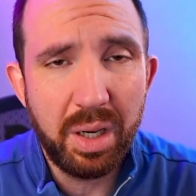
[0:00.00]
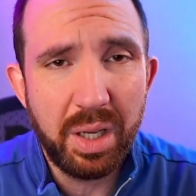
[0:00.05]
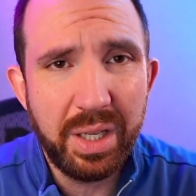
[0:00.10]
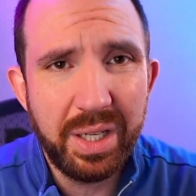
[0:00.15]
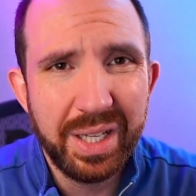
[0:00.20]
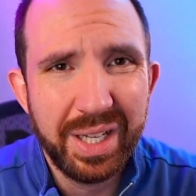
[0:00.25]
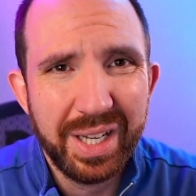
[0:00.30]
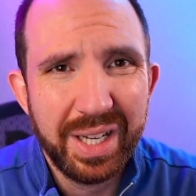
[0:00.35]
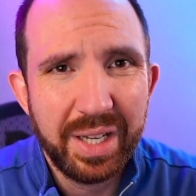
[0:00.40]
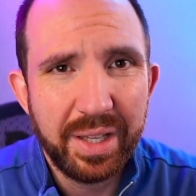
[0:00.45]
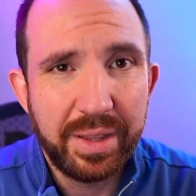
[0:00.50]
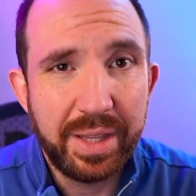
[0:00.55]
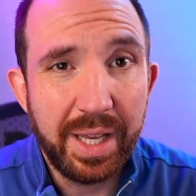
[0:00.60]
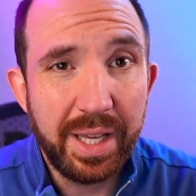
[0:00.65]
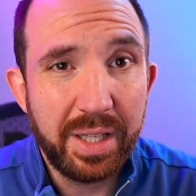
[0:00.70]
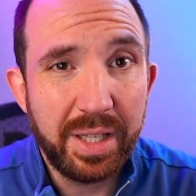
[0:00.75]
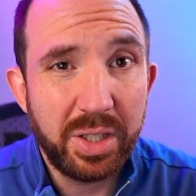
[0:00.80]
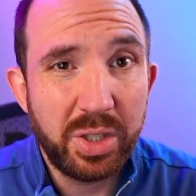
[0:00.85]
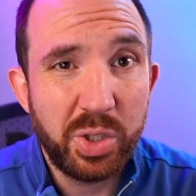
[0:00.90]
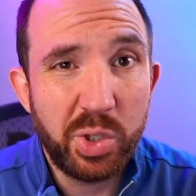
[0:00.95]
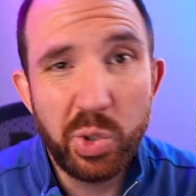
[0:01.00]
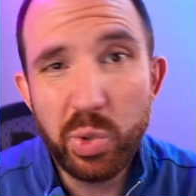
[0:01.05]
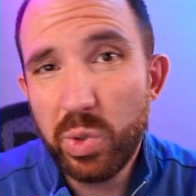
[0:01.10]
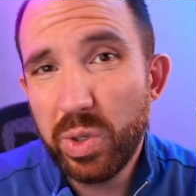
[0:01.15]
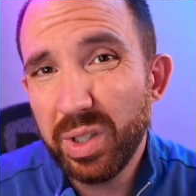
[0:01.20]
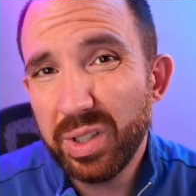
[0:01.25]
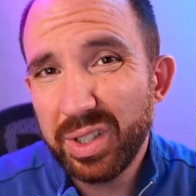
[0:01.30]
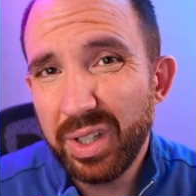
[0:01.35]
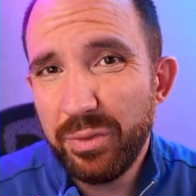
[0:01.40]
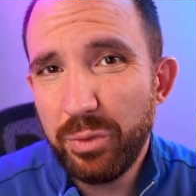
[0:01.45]
on that you
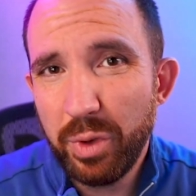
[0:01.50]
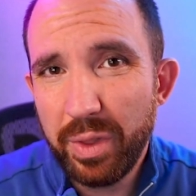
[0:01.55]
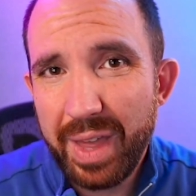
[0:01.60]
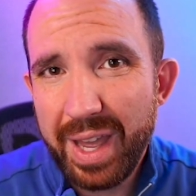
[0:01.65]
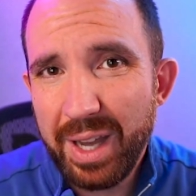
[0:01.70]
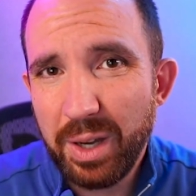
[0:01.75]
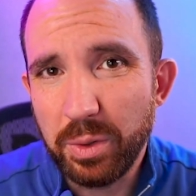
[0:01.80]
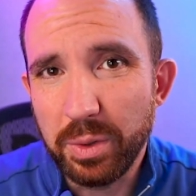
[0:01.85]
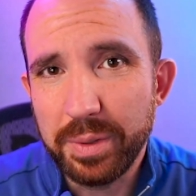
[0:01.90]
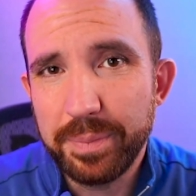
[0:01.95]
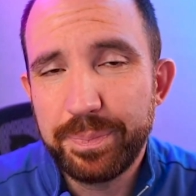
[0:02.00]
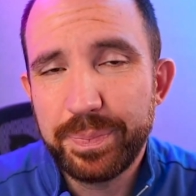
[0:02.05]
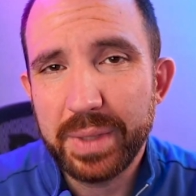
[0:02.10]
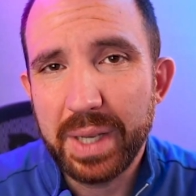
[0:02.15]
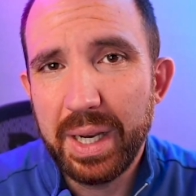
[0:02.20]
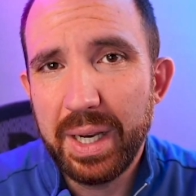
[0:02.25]
could live without.